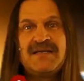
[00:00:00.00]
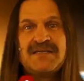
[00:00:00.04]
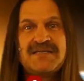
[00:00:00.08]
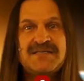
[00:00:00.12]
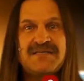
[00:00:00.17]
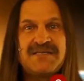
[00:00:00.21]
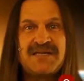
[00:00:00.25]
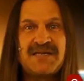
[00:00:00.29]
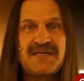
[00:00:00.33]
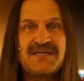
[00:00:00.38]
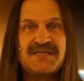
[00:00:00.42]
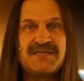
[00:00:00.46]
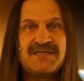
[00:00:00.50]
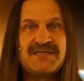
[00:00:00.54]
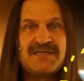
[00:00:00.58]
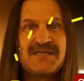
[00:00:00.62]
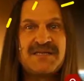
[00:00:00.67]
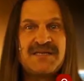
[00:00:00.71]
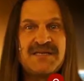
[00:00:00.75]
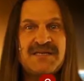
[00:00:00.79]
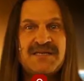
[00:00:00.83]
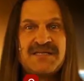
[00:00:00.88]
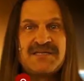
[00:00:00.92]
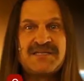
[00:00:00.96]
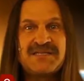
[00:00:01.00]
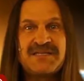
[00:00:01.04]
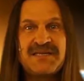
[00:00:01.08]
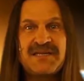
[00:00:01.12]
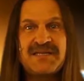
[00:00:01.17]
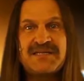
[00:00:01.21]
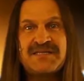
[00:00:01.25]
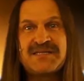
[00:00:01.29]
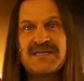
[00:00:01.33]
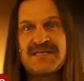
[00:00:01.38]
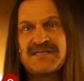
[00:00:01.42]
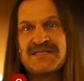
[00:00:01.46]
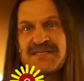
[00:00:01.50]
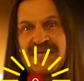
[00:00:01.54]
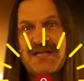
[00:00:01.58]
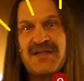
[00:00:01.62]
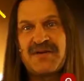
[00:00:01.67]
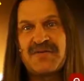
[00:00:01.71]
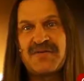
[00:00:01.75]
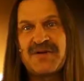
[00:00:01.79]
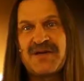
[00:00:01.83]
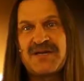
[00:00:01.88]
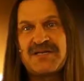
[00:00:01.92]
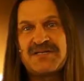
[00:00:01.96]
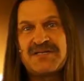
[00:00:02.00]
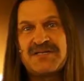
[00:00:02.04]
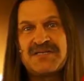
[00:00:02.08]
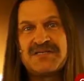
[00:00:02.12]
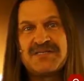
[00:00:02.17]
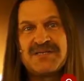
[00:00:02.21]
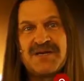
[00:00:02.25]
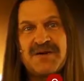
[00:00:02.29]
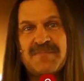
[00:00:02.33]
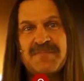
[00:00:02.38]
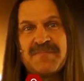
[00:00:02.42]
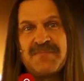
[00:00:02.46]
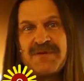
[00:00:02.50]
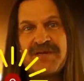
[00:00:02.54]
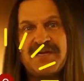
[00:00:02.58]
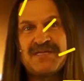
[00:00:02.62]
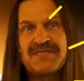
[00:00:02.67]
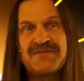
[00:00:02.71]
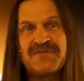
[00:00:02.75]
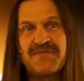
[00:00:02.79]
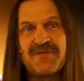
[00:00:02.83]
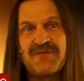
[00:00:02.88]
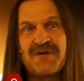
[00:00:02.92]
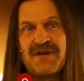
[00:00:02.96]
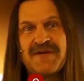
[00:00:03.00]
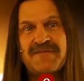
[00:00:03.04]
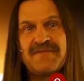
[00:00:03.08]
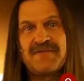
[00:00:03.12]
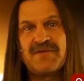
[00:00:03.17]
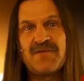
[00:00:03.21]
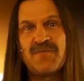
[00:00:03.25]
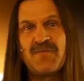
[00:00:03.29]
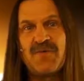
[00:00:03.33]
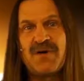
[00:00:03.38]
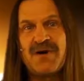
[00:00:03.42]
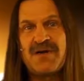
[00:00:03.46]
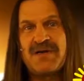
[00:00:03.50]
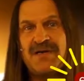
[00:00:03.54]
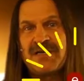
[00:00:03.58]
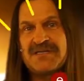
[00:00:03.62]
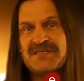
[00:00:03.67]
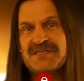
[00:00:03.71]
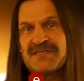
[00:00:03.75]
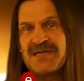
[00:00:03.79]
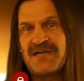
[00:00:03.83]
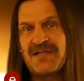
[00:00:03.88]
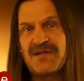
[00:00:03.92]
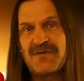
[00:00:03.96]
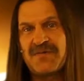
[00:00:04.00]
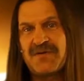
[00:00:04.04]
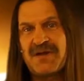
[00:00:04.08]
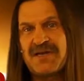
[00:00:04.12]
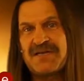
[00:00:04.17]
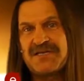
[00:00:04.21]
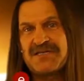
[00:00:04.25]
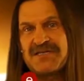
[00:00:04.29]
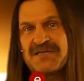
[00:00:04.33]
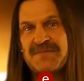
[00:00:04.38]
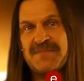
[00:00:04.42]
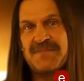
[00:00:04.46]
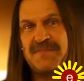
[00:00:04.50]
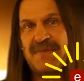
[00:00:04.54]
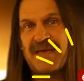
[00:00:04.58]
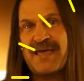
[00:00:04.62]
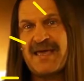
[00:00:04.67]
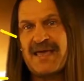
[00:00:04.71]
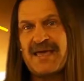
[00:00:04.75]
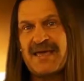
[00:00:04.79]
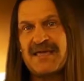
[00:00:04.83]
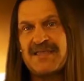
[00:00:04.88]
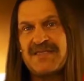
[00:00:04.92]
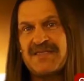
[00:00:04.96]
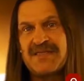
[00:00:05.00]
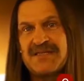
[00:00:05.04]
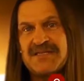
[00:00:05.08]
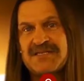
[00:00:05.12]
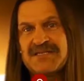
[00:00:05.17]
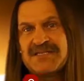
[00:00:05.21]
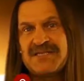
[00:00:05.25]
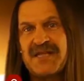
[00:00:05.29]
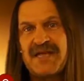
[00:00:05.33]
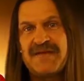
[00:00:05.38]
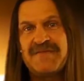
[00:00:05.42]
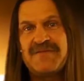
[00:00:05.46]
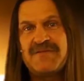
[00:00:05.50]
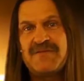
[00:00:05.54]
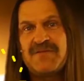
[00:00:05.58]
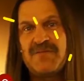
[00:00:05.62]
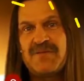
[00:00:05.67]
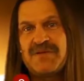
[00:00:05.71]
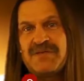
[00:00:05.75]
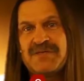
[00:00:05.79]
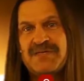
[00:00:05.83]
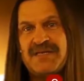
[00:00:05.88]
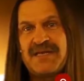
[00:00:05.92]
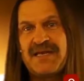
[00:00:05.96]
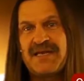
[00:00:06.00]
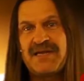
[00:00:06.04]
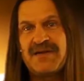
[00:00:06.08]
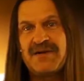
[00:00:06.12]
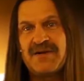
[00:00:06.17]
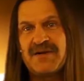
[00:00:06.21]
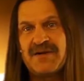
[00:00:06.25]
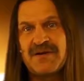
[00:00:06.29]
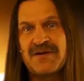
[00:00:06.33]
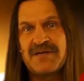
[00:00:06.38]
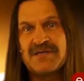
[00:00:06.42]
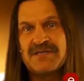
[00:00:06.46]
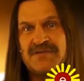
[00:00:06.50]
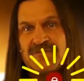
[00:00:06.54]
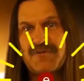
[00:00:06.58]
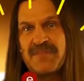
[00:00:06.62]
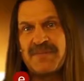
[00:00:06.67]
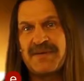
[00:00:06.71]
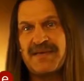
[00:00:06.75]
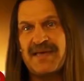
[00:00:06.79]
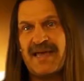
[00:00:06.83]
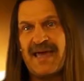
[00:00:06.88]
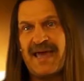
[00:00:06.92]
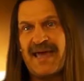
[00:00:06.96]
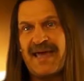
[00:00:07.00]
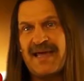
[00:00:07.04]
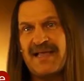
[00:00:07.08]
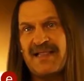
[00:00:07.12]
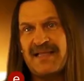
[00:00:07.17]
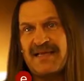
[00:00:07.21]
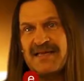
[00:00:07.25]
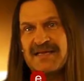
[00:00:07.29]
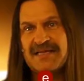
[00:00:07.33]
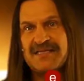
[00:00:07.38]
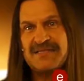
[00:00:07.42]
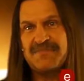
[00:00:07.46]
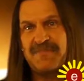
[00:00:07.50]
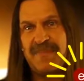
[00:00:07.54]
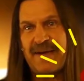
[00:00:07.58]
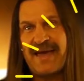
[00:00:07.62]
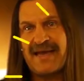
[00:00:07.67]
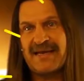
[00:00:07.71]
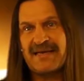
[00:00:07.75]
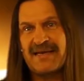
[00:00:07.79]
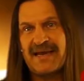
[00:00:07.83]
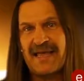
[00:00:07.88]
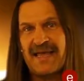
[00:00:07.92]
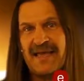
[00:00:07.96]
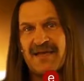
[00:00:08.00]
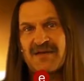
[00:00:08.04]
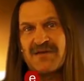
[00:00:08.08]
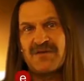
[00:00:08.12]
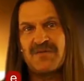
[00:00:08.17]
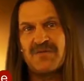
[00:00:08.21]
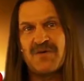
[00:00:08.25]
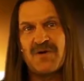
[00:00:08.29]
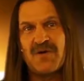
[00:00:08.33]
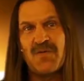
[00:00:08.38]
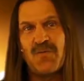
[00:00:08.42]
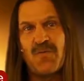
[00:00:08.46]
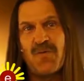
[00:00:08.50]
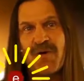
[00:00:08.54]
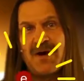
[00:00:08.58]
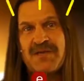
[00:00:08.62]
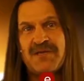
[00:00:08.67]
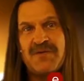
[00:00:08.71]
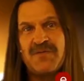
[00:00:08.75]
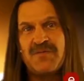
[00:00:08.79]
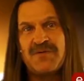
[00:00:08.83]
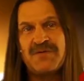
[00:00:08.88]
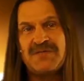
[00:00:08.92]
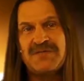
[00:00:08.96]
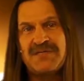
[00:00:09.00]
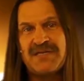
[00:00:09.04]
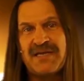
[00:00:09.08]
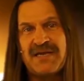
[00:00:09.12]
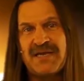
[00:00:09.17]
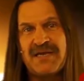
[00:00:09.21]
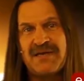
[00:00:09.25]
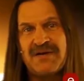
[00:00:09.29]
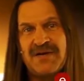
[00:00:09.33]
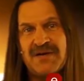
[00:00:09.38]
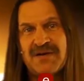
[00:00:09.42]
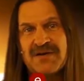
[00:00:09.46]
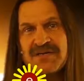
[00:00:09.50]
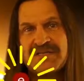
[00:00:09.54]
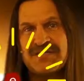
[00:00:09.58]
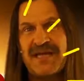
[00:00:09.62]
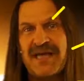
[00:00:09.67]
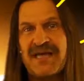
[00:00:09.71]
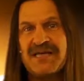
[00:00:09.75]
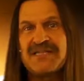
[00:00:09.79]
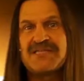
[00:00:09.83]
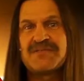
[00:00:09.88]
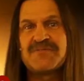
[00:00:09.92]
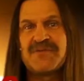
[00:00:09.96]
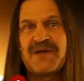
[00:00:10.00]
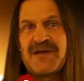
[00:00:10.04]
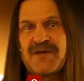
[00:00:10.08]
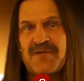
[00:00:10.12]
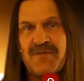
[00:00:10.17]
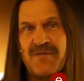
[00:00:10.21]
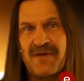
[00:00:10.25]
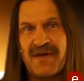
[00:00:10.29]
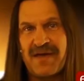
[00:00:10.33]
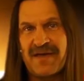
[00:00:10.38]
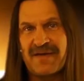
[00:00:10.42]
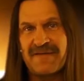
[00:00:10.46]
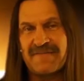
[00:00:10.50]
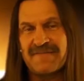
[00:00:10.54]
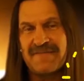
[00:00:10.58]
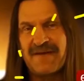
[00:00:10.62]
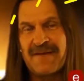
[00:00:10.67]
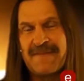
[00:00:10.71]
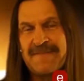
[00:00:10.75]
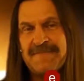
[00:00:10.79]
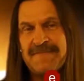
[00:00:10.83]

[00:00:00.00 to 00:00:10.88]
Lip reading: Since 6 accelerations are missed for every 1 acceleration made, the 7 quintillion hertz will be aliased back down to a 1 quintillion hertz X-ray wave.